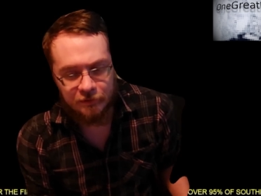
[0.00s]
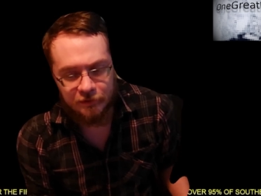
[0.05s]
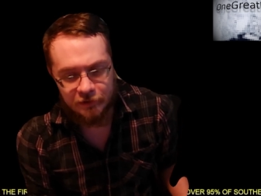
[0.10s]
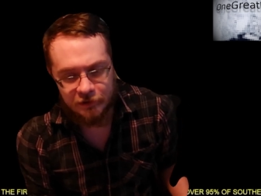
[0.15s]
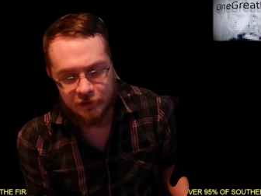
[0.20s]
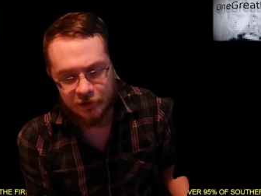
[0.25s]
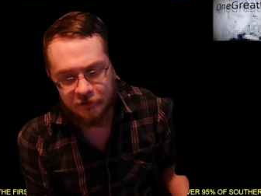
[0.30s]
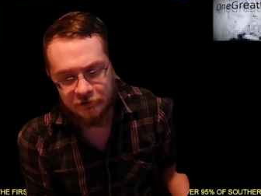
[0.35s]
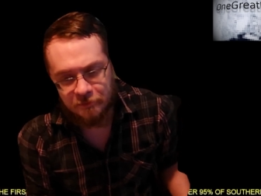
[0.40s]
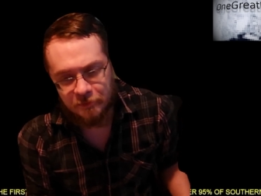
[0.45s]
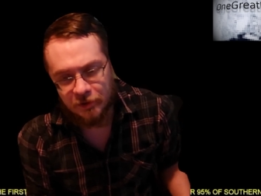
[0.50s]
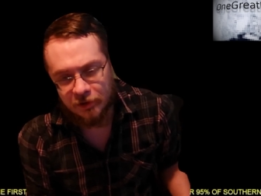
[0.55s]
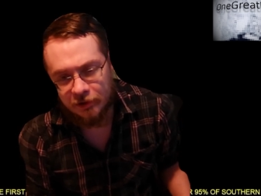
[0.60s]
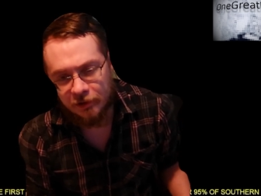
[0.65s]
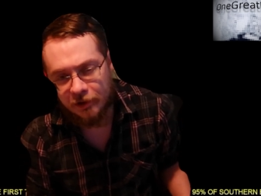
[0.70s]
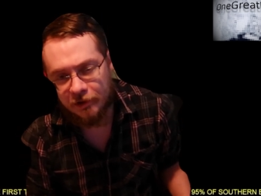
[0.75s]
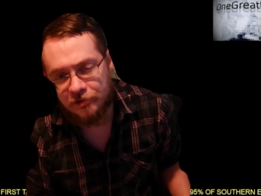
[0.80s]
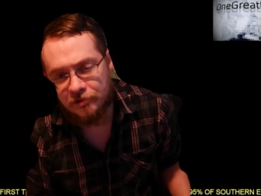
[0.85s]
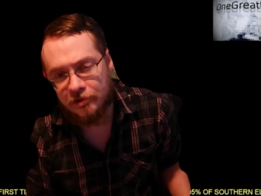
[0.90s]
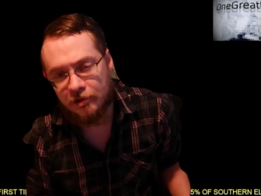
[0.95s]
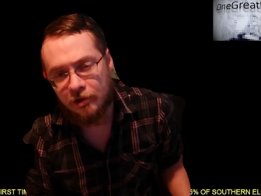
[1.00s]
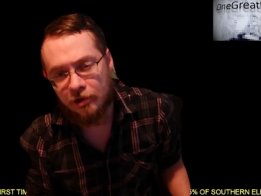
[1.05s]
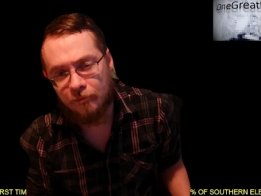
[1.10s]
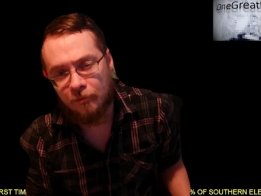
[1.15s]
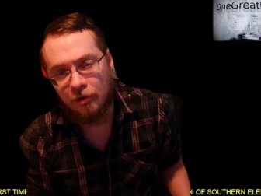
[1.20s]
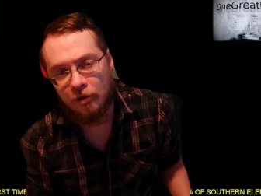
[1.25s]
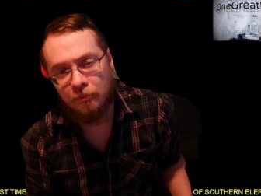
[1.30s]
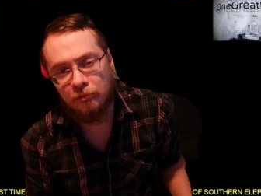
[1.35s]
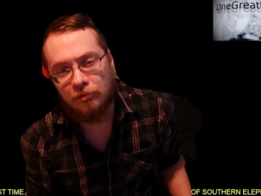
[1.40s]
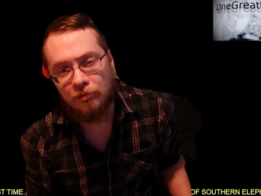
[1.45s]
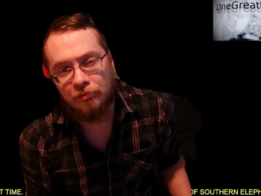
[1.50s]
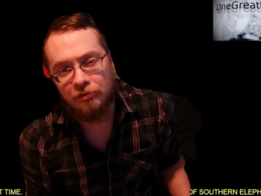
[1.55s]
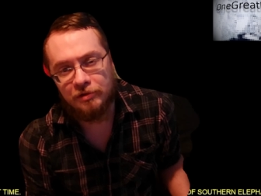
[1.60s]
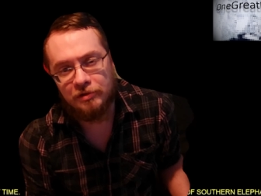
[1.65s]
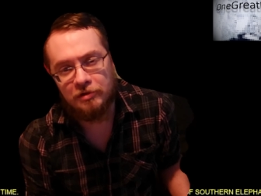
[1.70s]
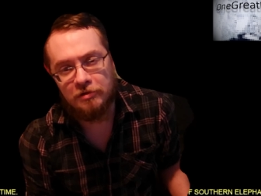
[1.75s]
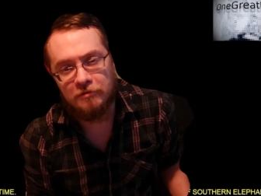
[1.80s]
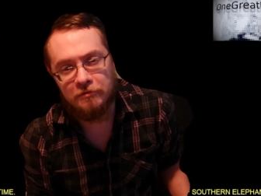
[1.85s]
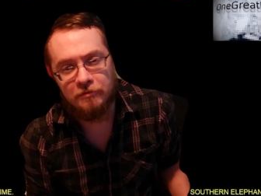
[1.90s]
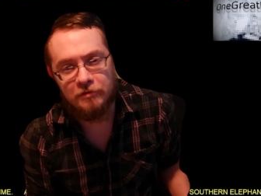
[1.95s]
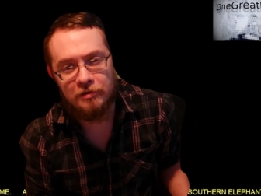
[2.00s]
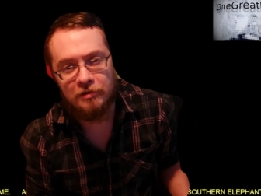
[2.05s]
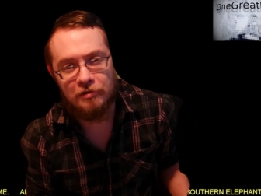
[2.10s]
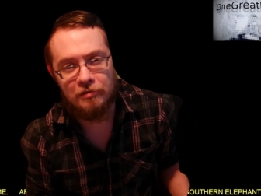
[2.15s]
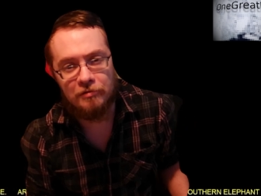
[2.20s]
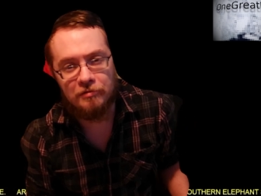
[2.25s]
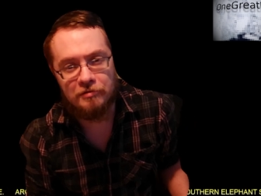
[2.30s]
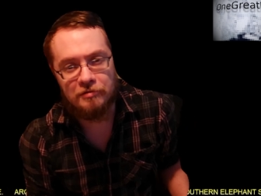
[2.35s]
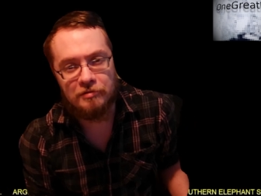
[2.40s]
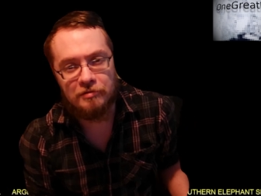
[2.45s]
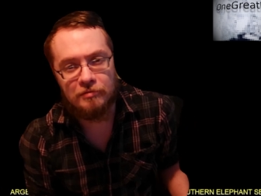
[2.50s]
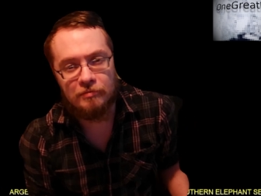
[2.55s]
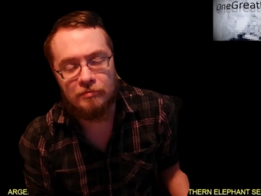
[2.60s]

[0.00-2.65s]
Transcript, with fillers: gotta spend a lot of time uploading these videos,